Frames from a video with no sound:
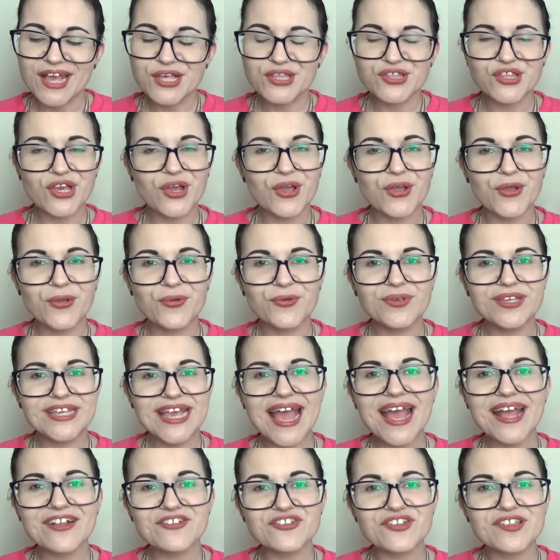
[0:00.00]
So
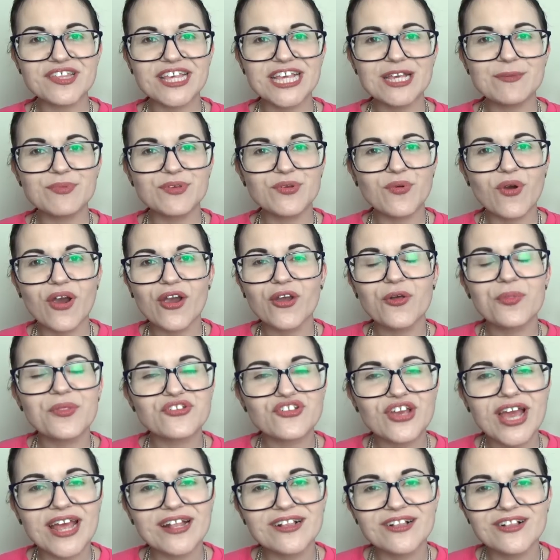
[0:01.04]
yeah, just keep your eye on the
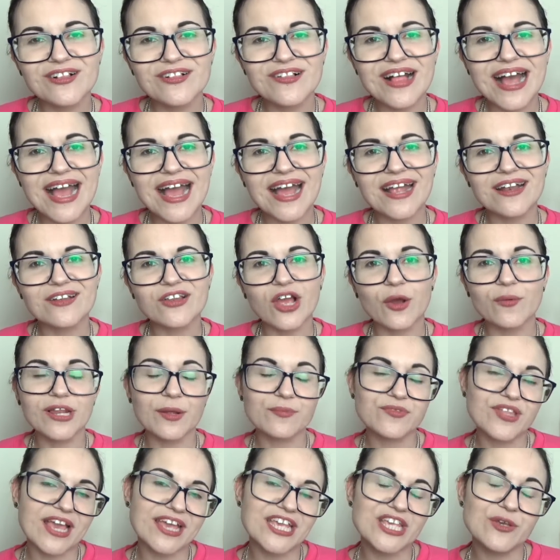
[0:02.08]
channel, and I will
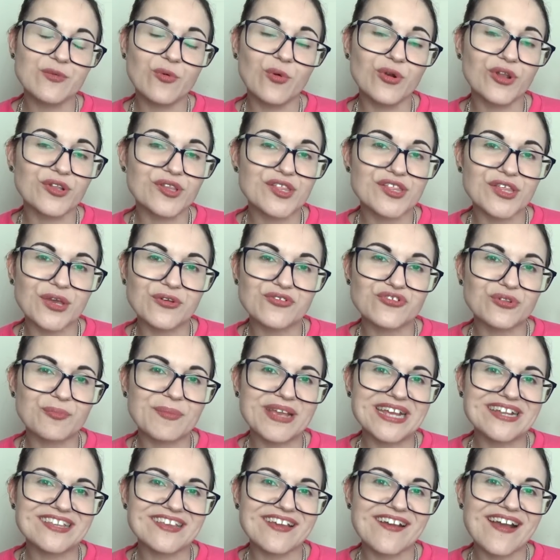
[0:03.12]
update you all on social
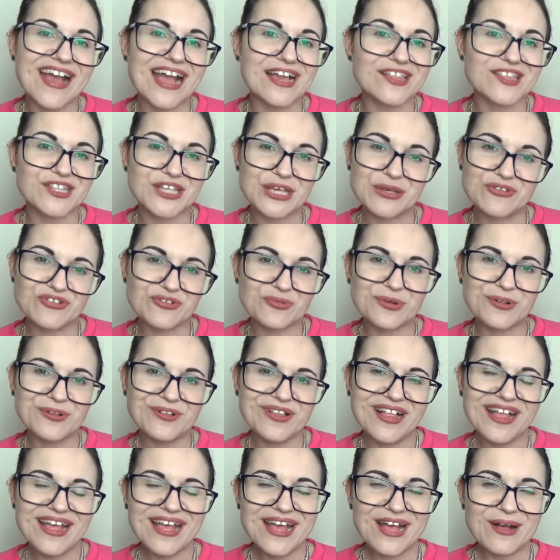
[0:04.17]
media as
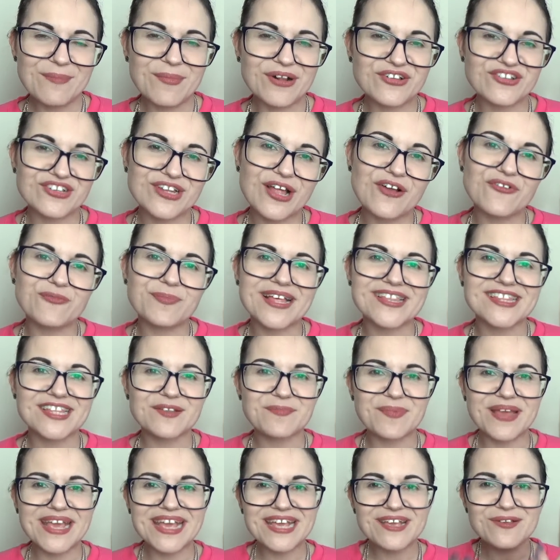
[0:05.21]
usual. Much love,
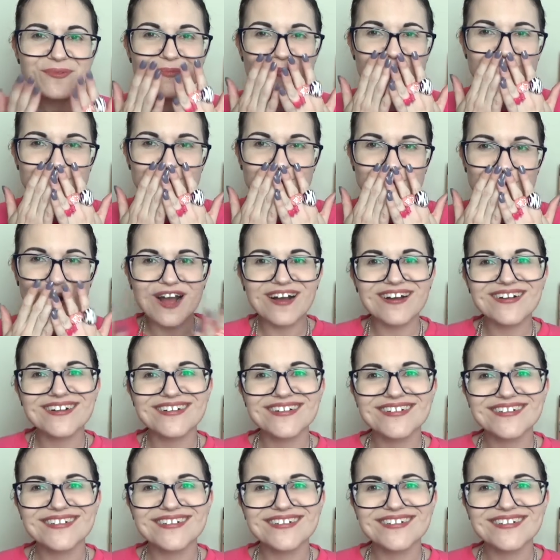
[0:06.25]
blessed be. Mwah.